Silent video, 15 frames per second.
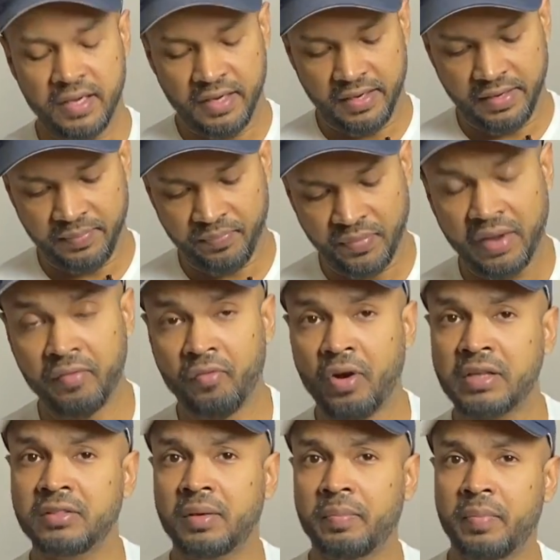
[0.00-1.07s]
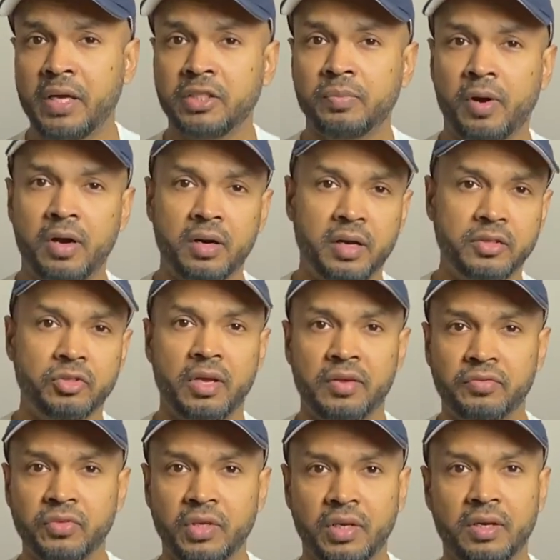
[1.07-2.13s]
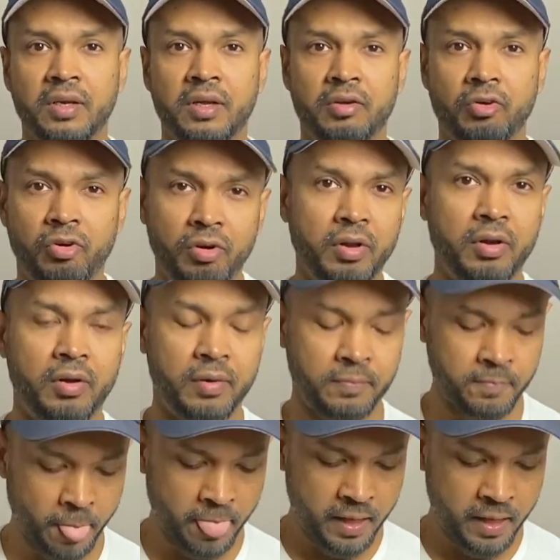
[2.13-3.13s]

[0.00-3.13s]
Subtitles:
I've run some benchmark, as you have seen earlier,